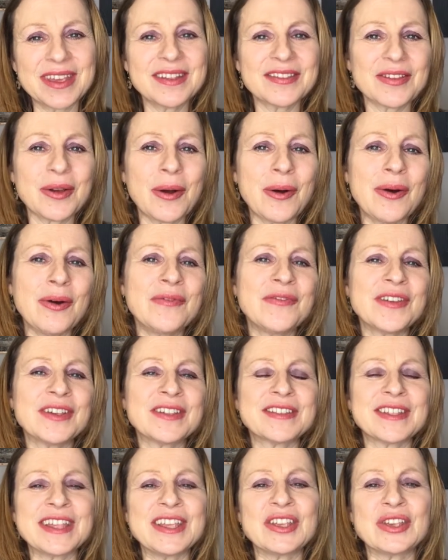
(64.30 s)
it's
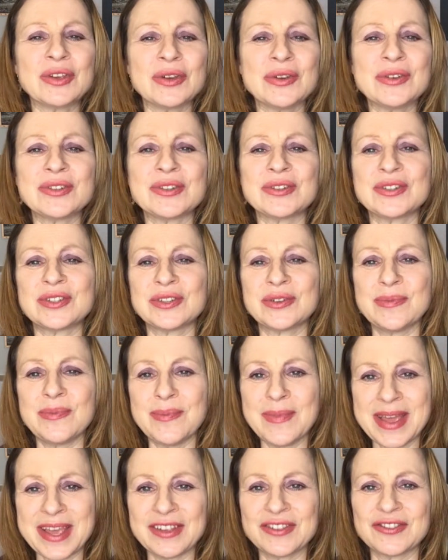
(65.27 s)
obviously good to
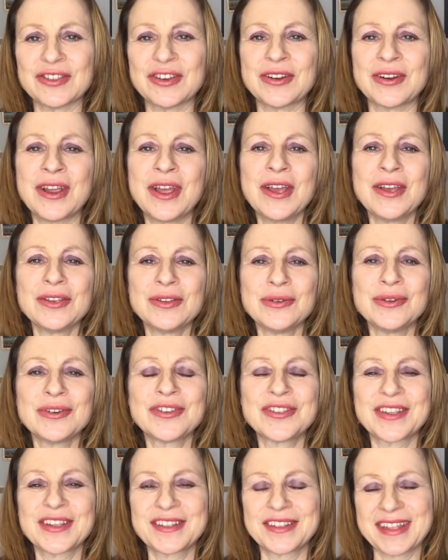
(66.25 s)
measure your
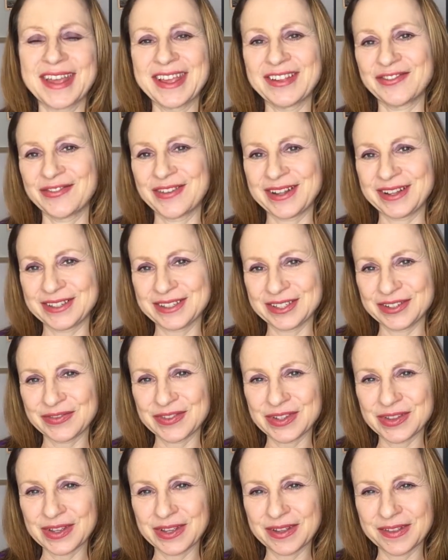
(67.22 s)
success relative
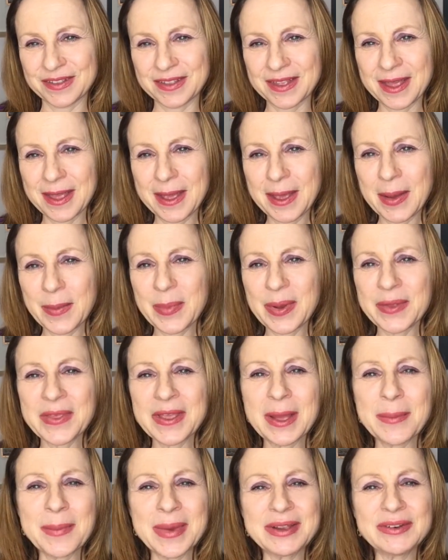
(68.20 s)
to this. But the
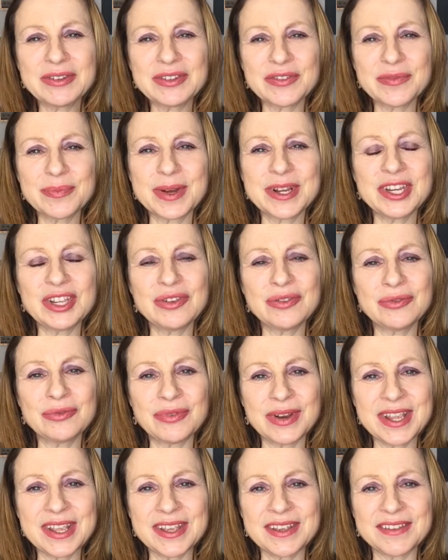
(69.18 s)
amount of money you
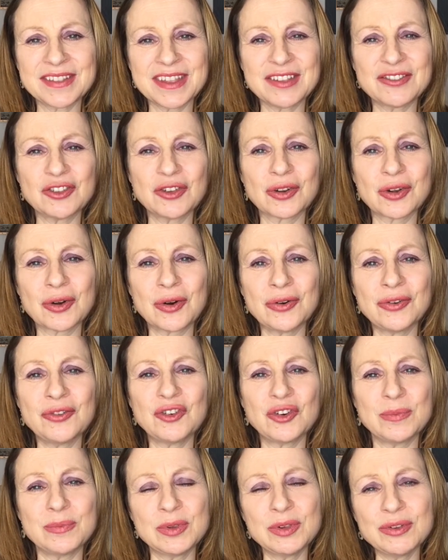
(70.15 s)
raise is your
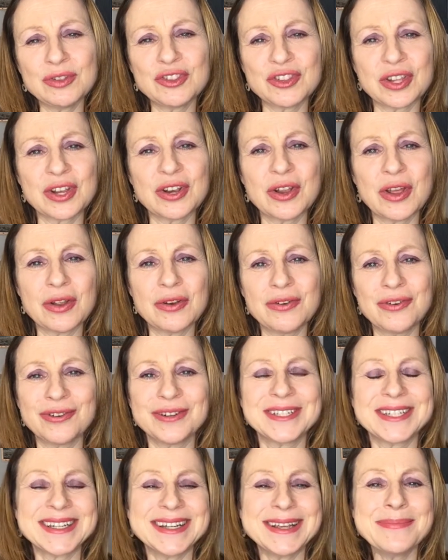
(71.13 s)
contribution,
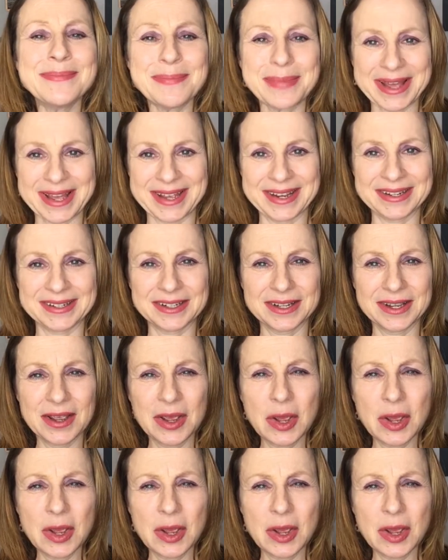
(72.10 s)
not an impact.